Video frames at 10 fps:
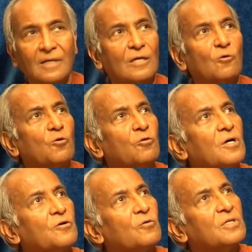In order to
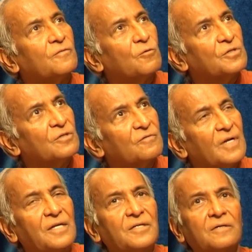control the forces of
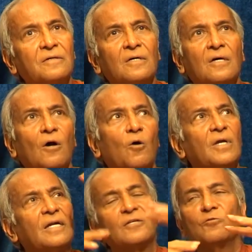nature, or
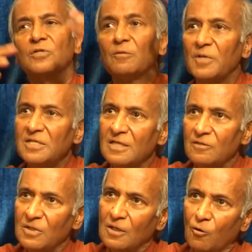let us do some
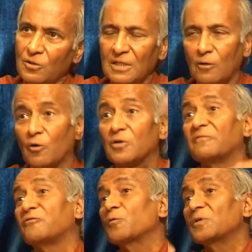business with the gods and all the
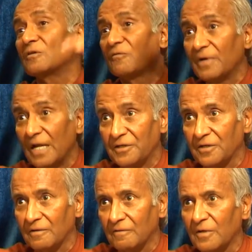forces of
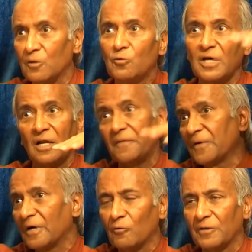nature, Varun and
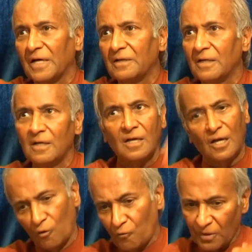Indra and all that,
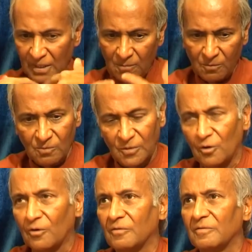and offer them, you
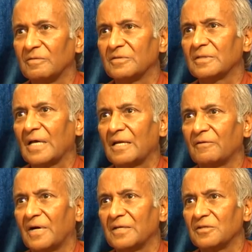know,
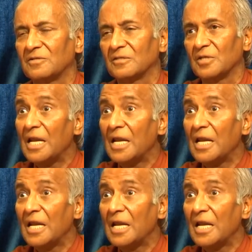sacrifices.